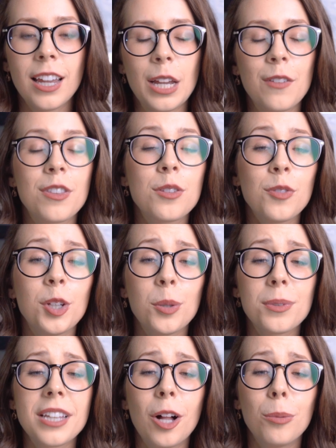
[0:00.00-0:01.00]
If this video
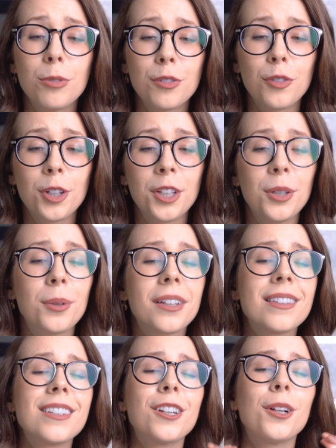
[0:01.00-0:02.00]
was helpful for you,
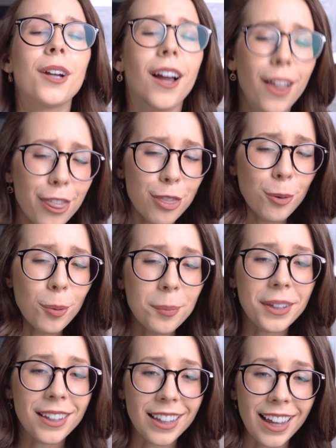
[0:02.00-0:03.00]
consider throwing
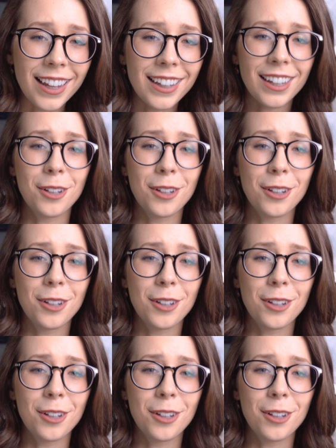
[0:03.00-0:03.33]
me a like.